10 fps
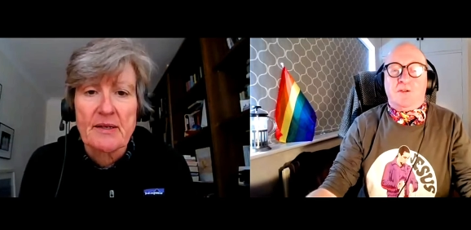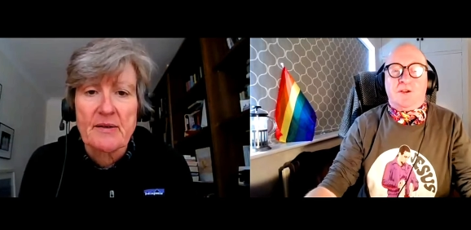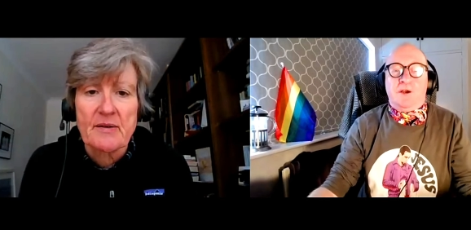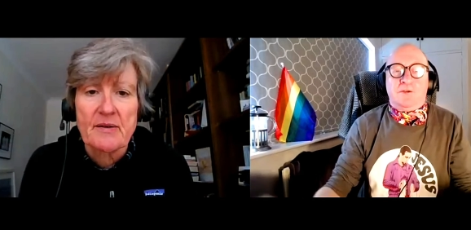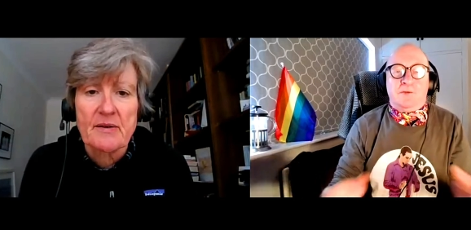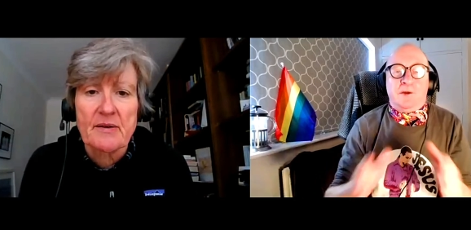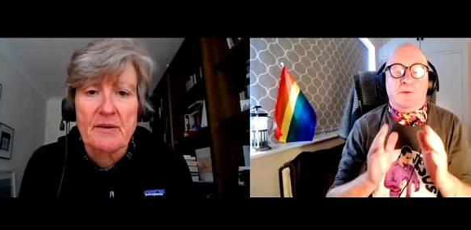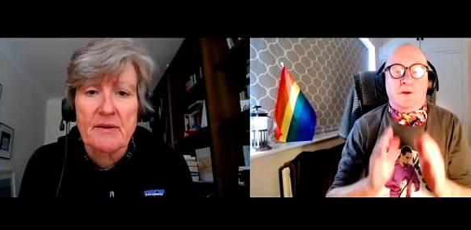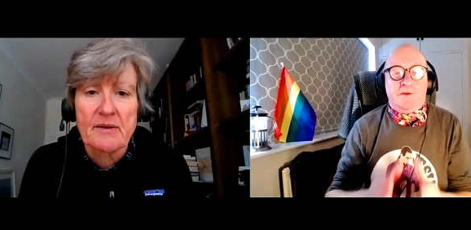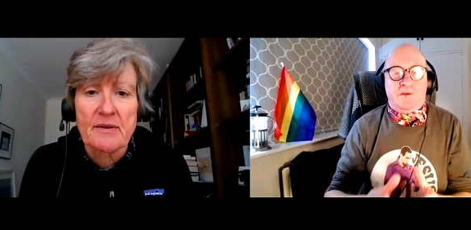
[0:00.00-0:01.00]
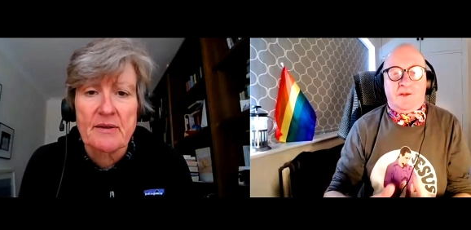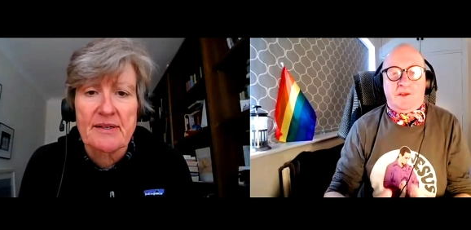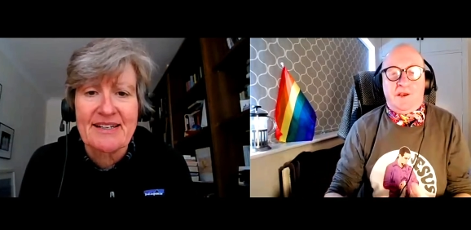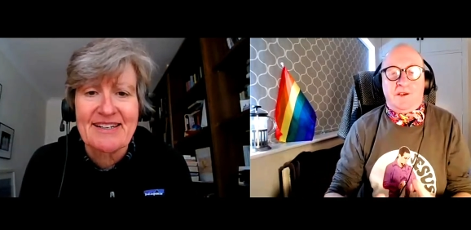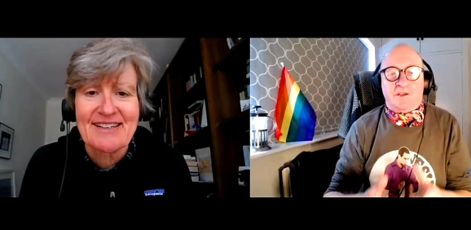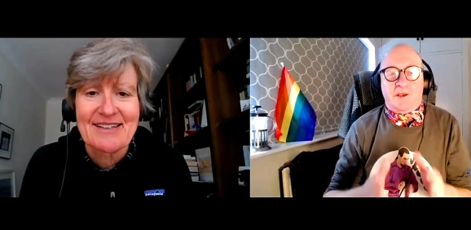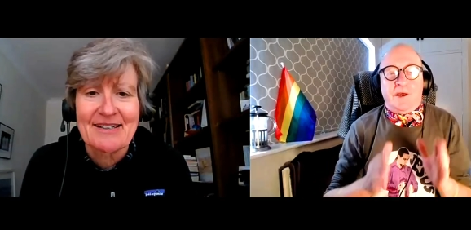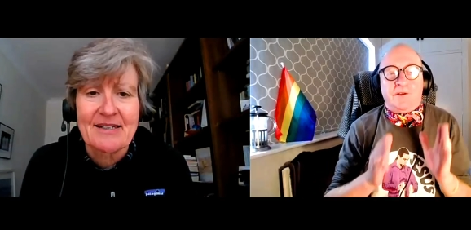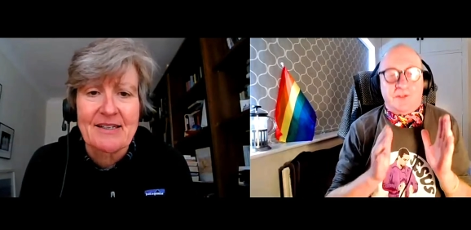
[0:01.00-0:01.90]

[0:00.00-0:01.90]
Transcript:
Speaker 1: out. I mean, one of the things that I